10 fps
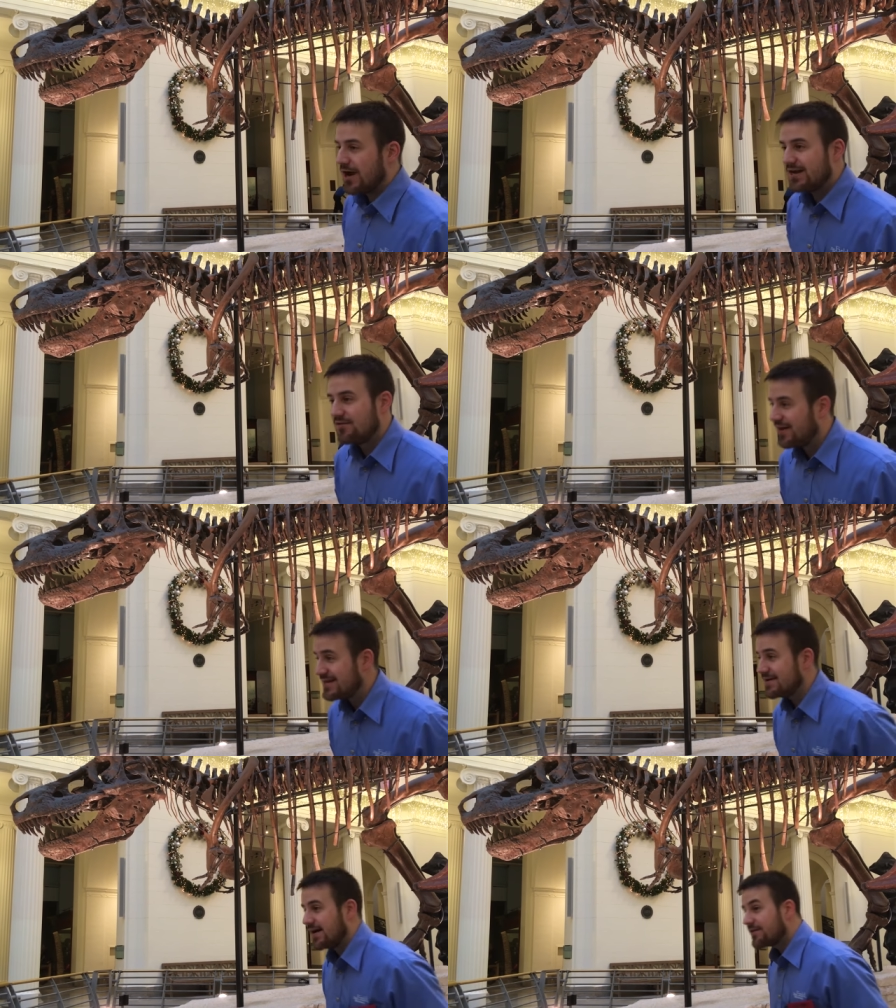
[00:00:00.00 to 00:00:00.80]
brain of
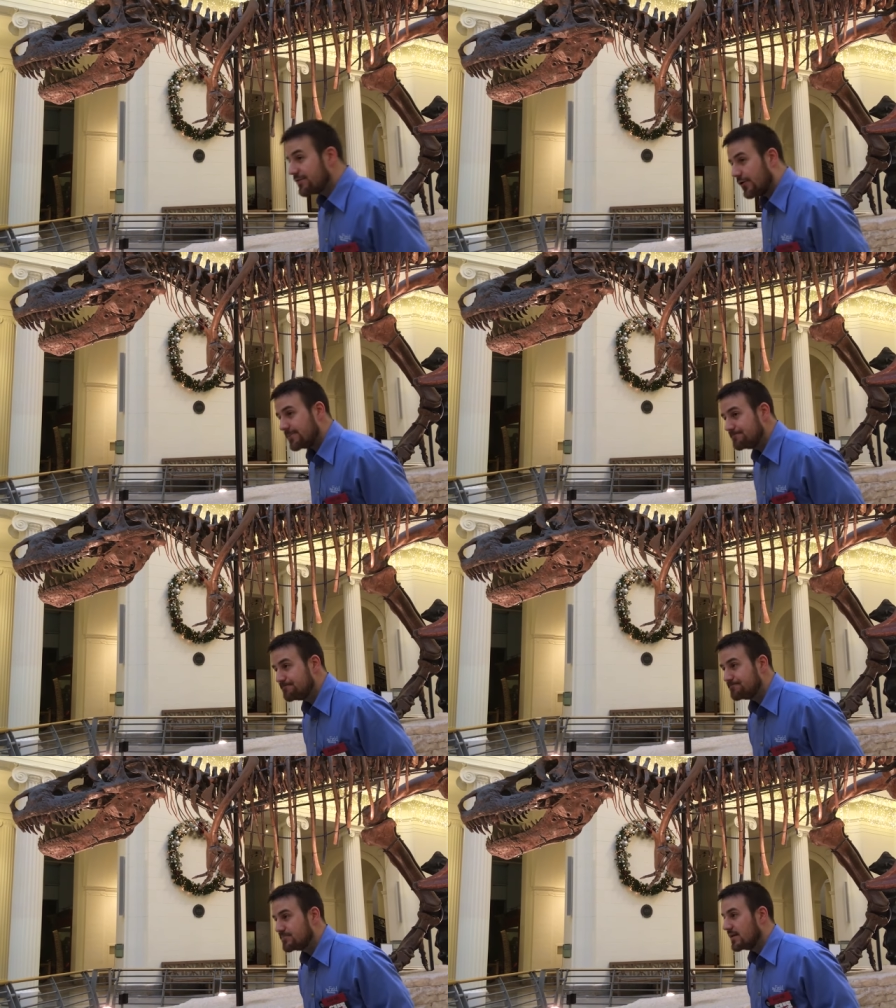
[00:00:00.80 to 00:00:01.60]
any dinosaur.
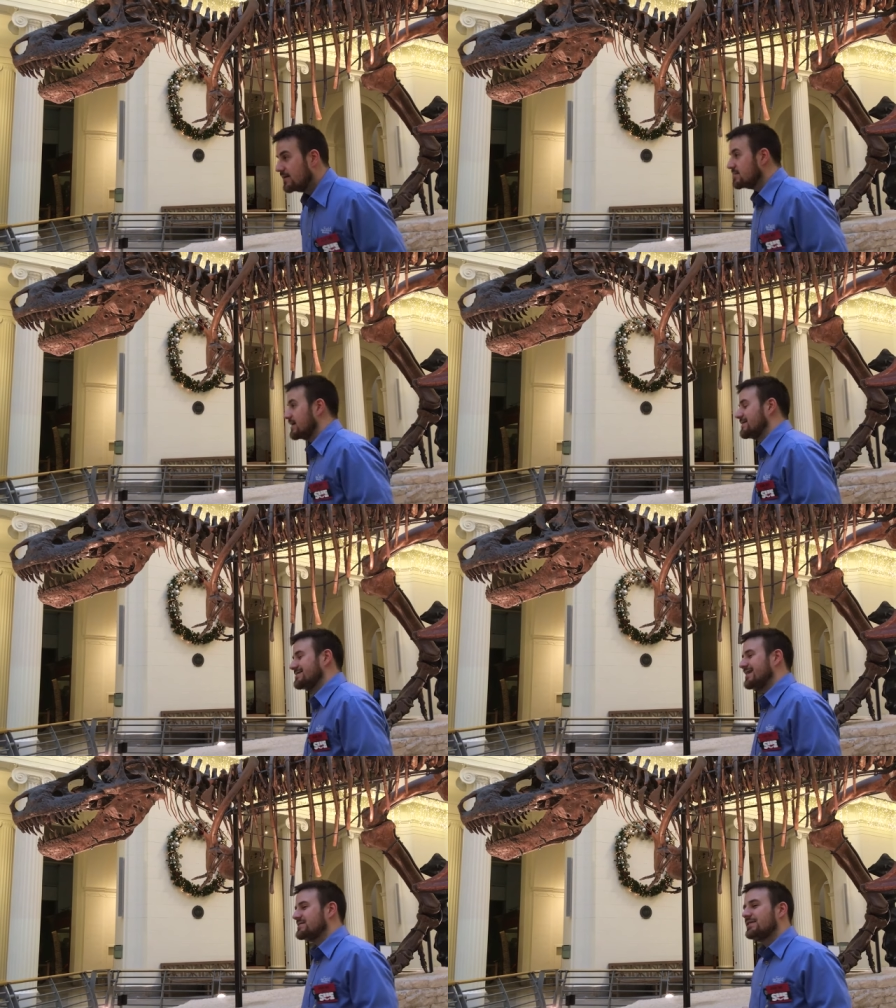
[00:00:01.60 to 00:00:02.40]
That
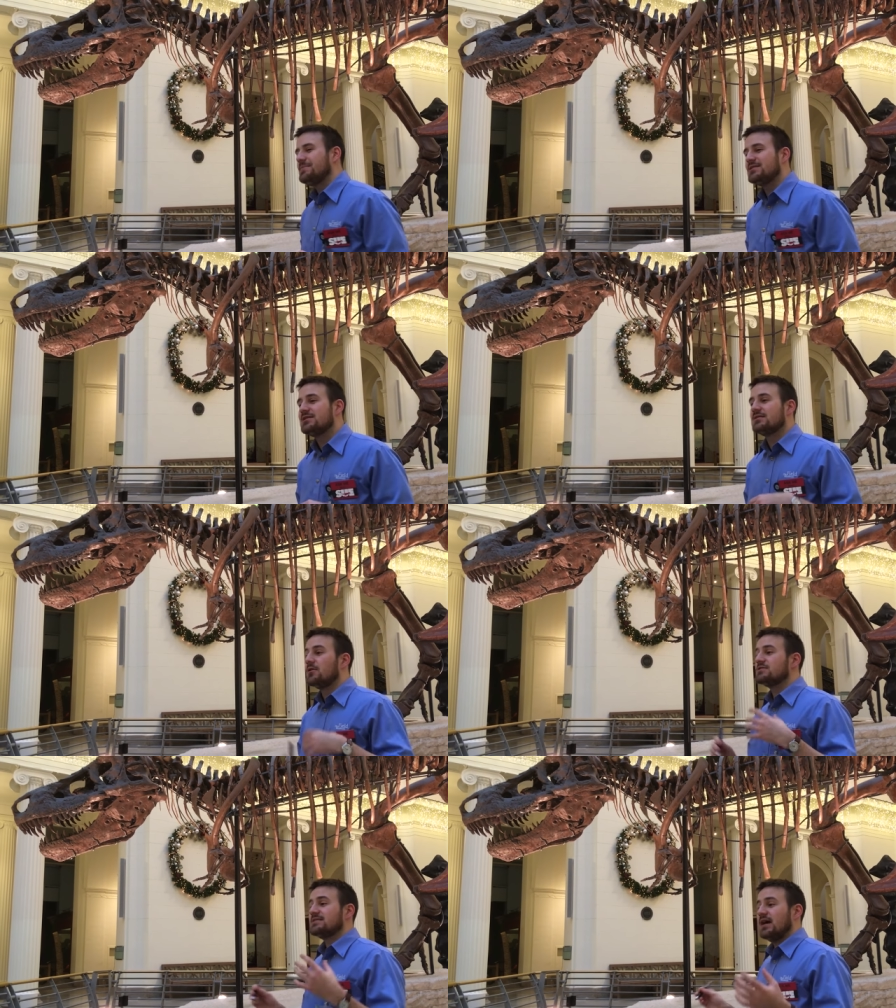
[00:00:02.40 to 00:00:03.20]
doesn't necessarily mean she's the
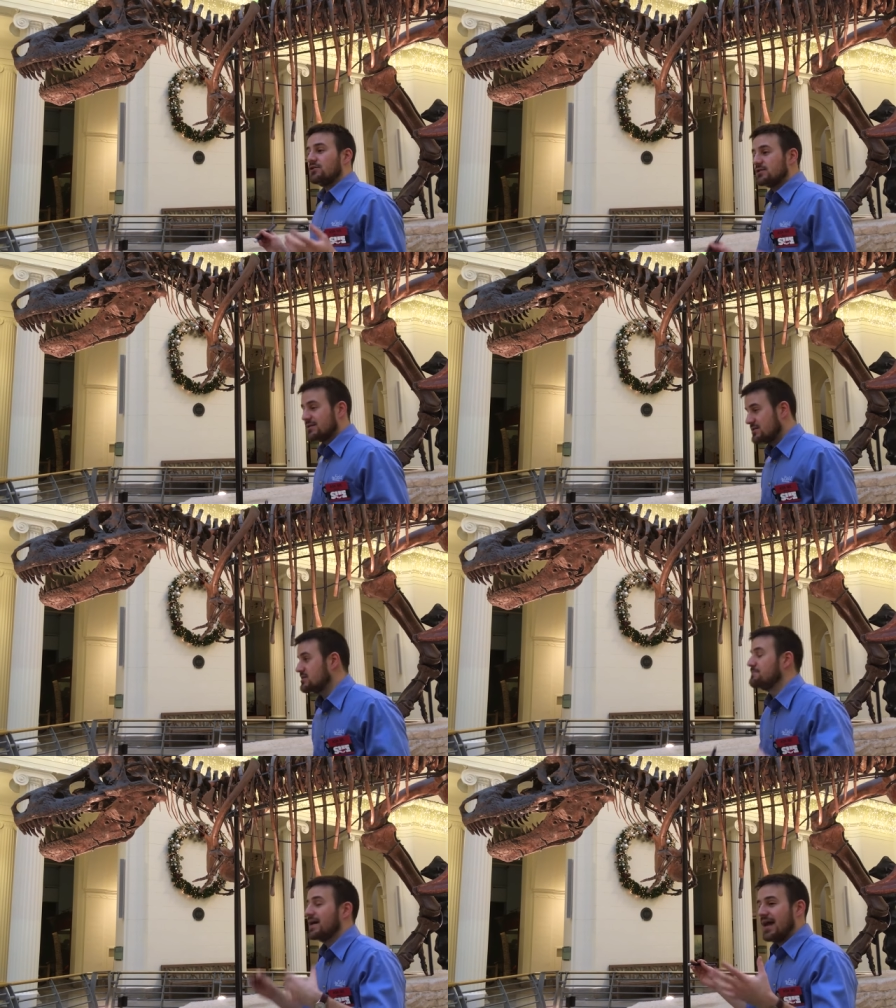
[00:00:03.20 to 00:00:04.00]
most intelligent.
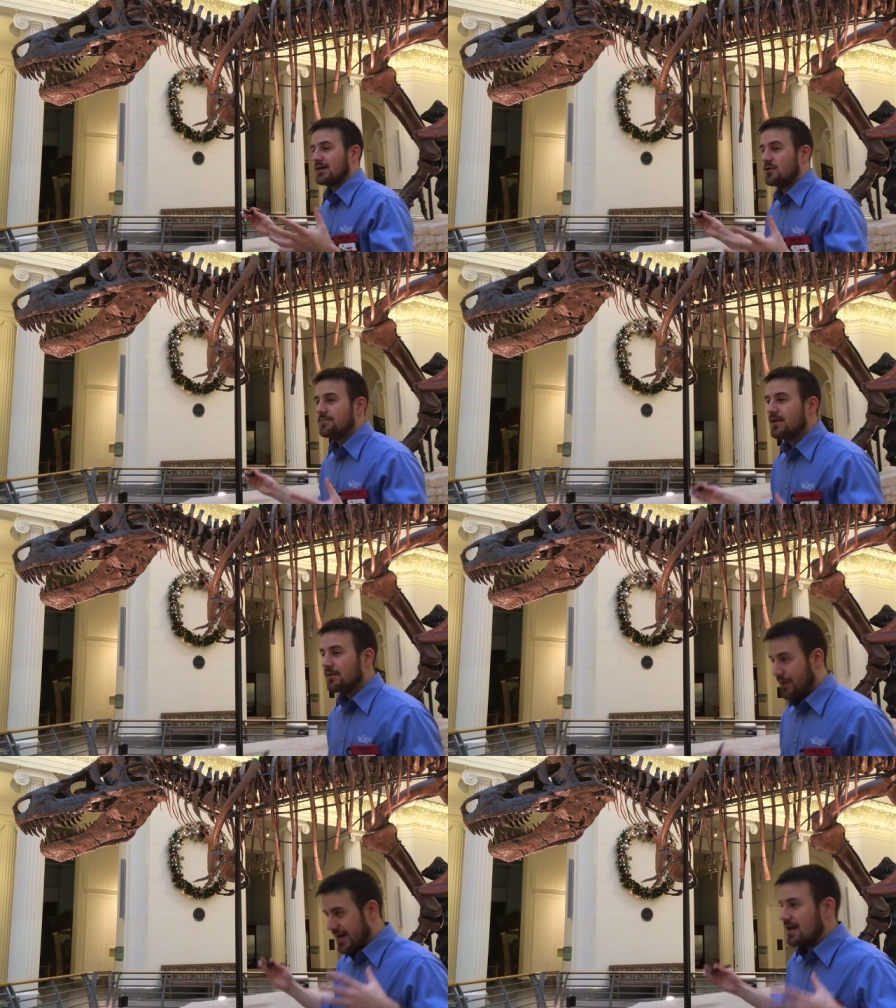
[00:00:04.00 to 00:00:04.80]
She's a big animal.
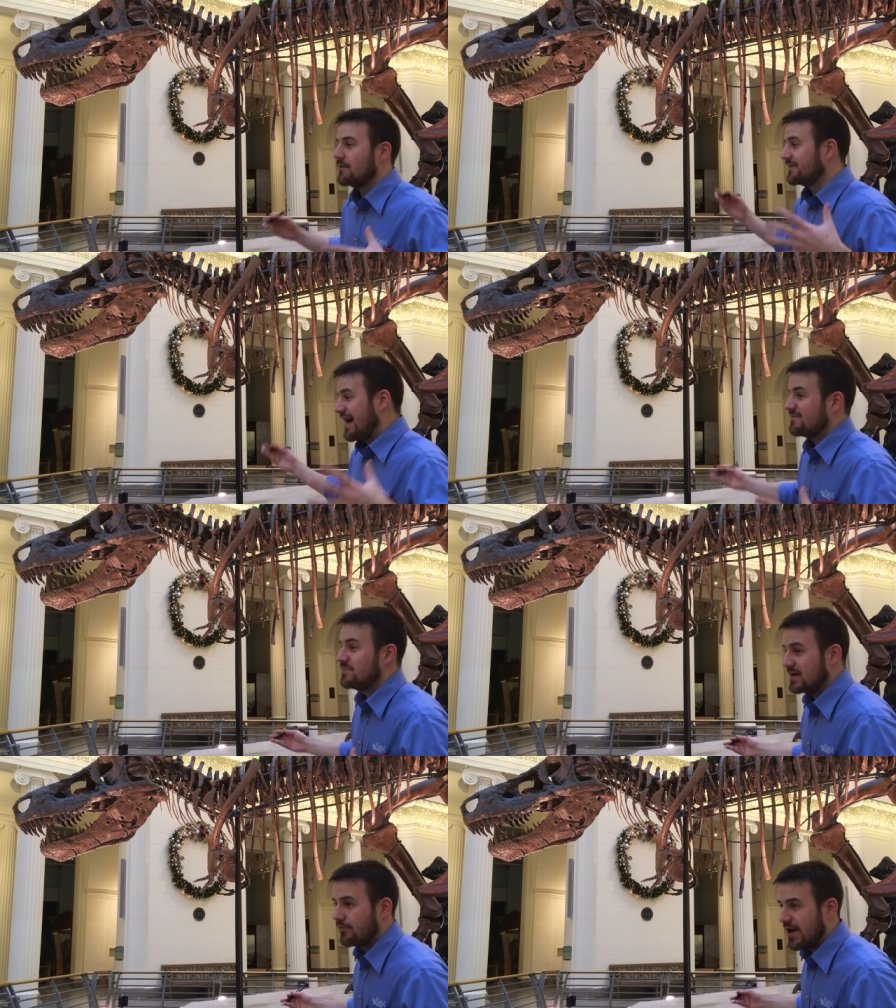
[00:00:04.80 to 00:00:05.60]
Big animals have
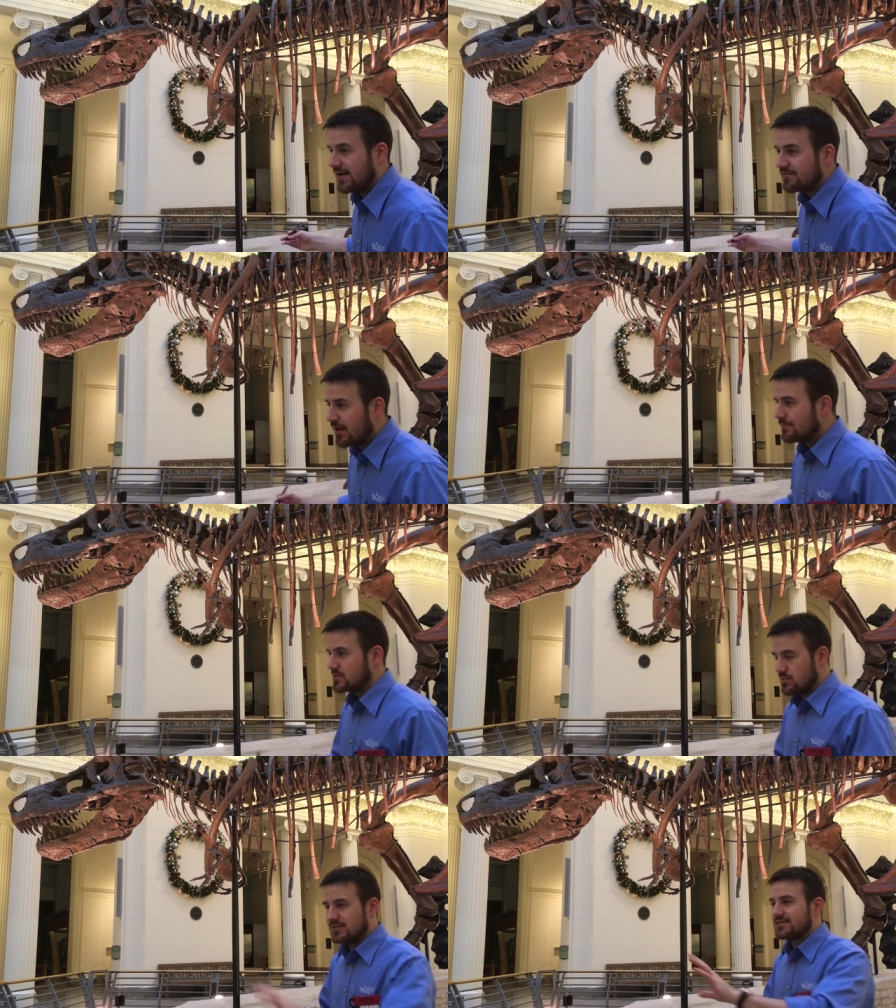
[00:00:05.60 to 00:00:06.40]
big brains.
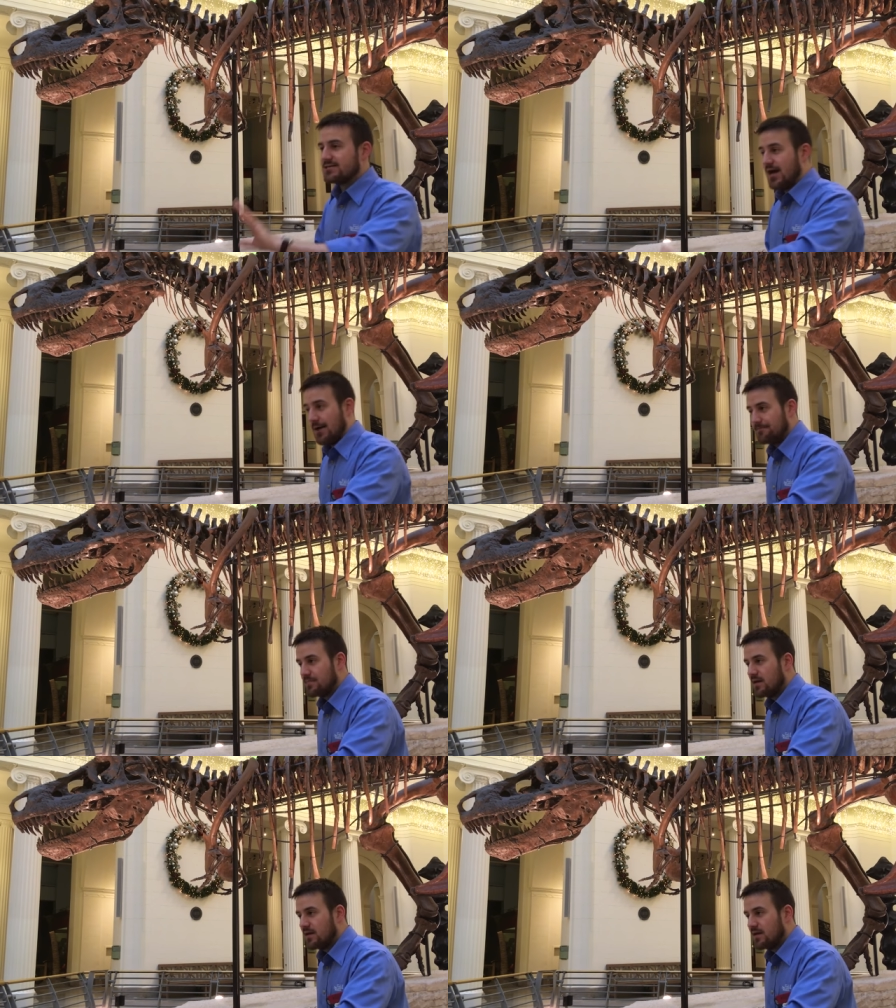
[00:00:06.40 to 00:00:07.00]
She wasn't dumb.